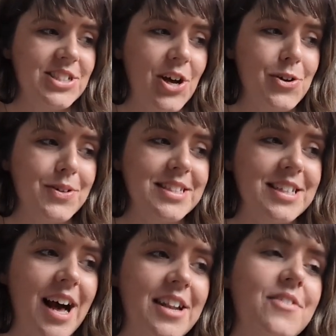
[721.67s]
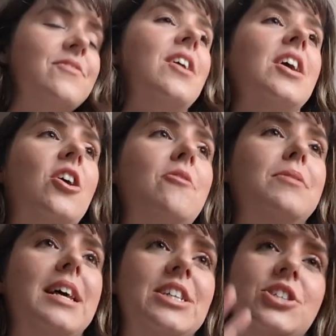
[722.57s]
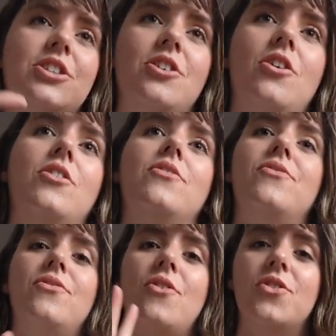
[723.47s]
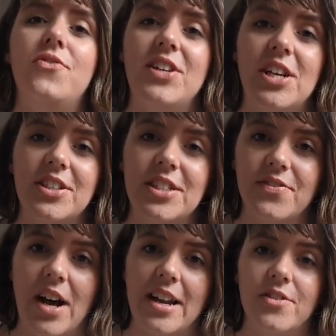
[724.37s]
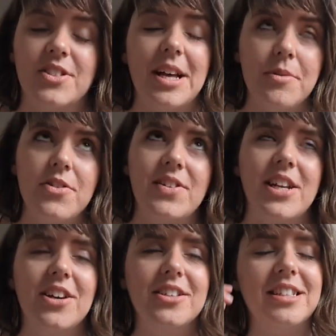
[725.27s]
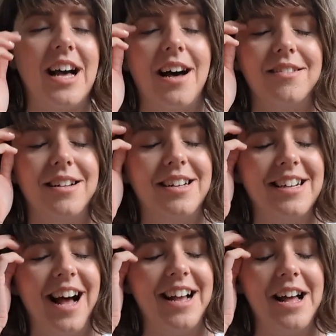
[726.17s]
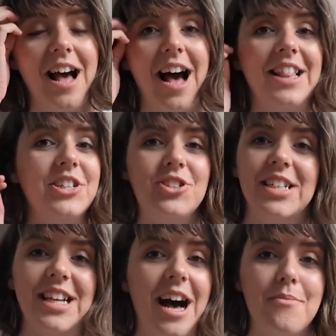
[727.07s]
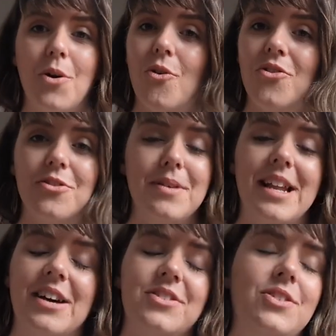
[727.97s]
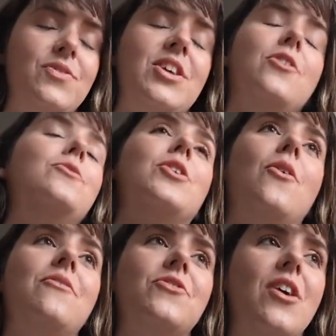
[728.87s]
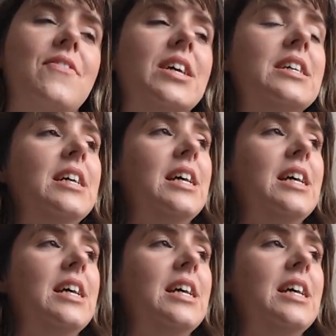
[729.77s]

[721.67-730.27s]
So it's kind of a compilation of all the videos I've kind of, or some of the videos, I literally can't put all of them in, else the video will go on forever.